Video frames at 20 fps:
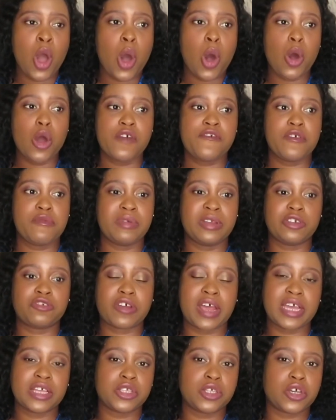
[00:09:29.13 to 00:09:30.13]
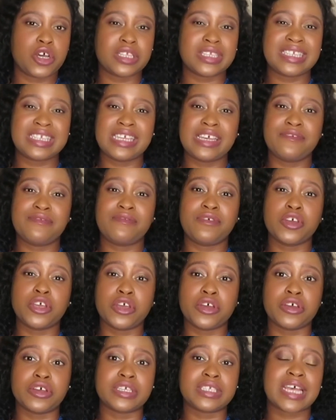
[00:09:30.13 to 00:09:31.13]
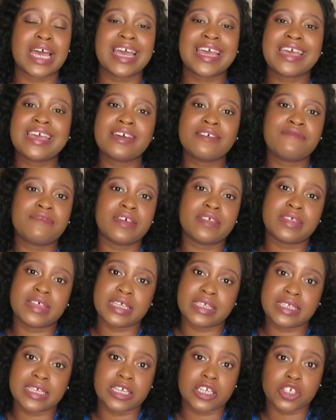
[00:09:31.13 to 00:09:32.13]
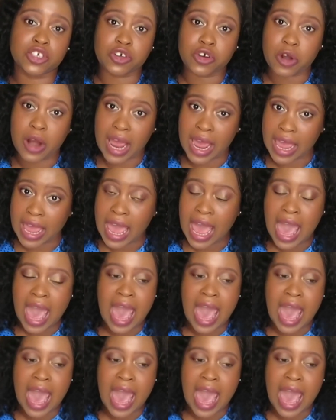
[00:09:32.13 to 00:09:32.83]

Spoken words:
or if you've been trying to conceive for years. Give this a try.